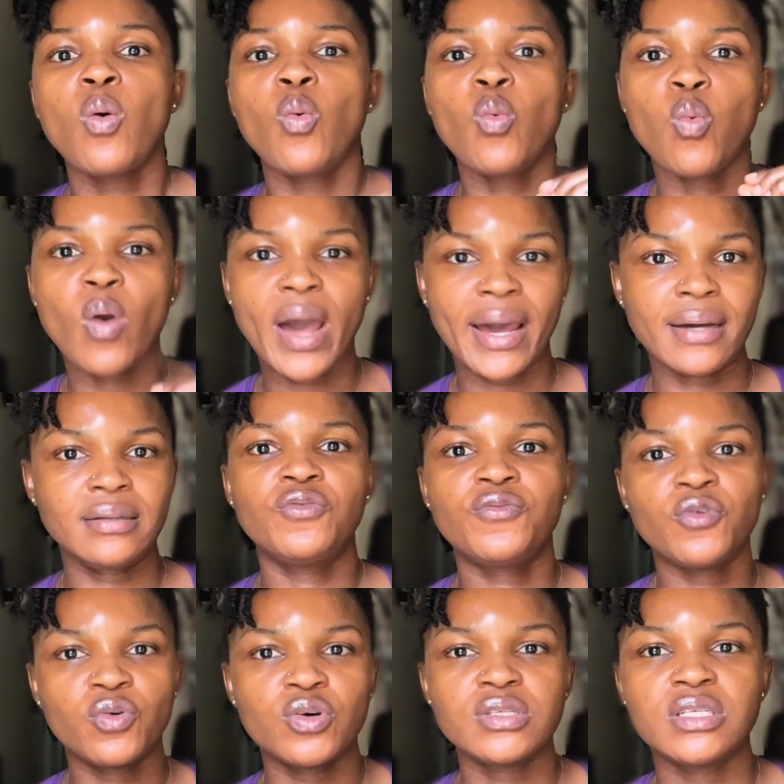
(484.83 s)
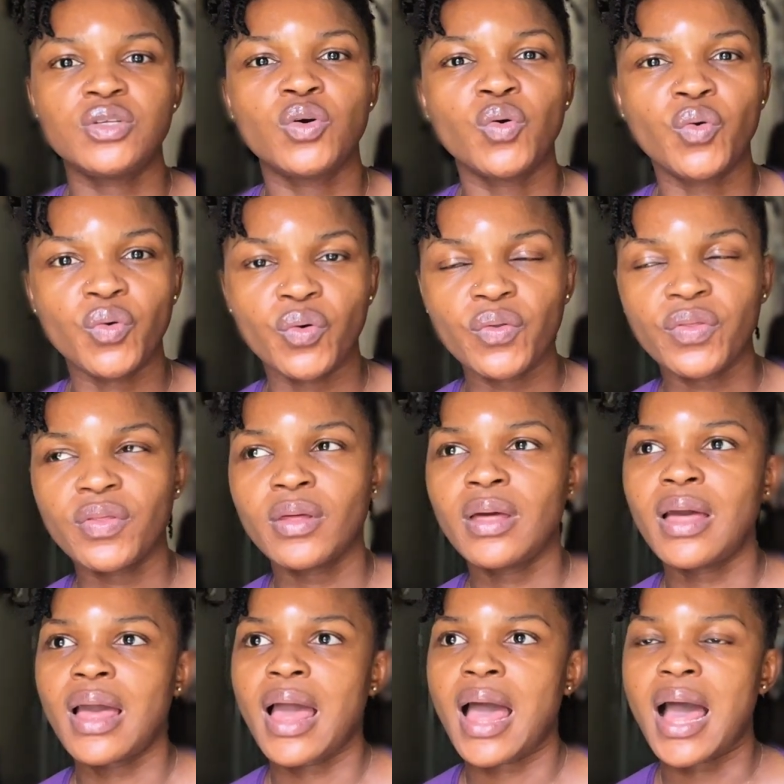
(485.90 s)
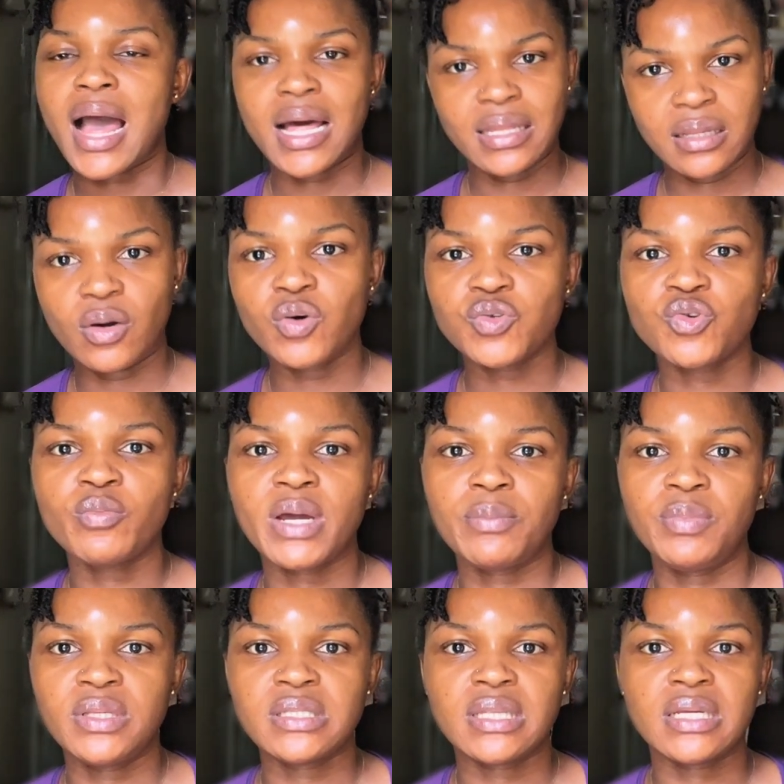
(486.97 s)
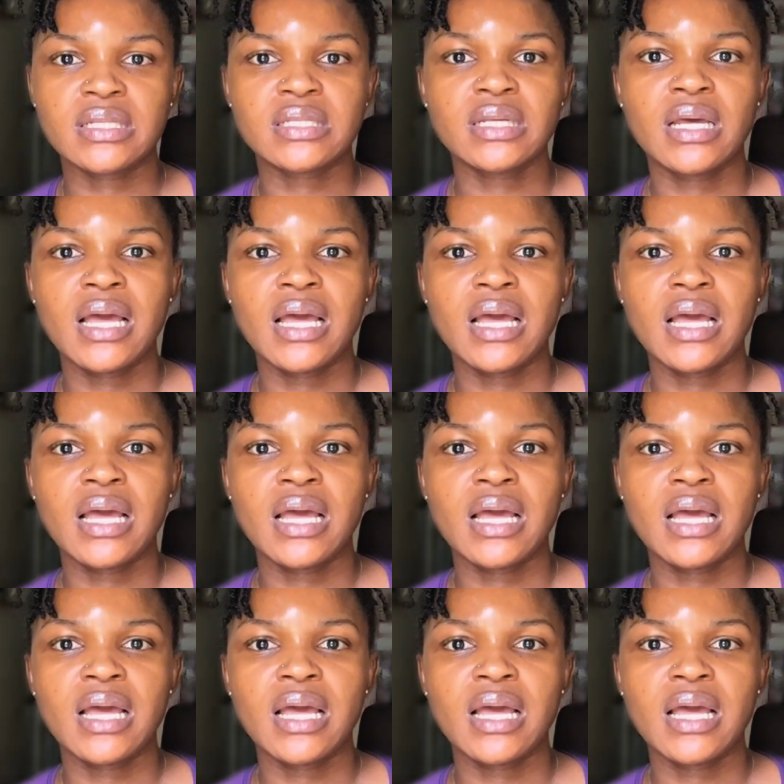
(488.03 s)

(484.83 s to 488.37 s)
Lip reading: while focusing on growth and also my business.